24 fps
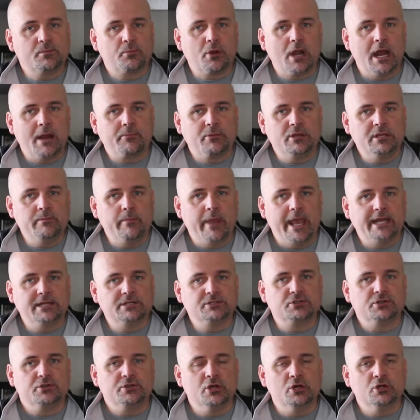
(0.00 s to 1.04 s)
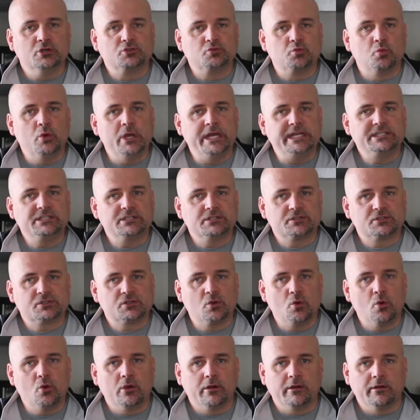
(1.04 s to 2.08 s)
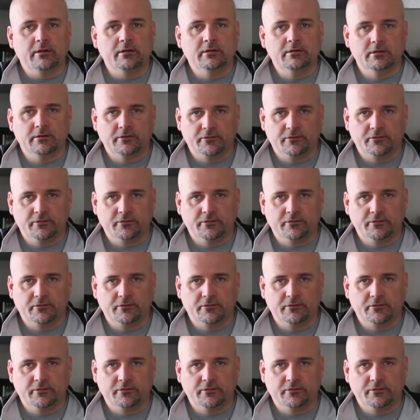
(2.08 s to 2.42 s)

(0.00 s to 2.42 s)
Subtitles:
a property manager knows which score